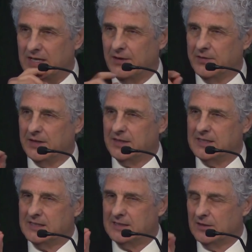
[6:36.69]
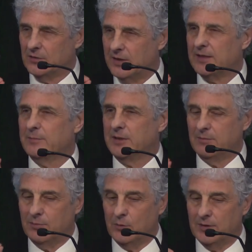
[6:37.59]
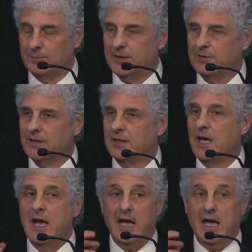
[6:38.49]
out that this is an incredibly important period.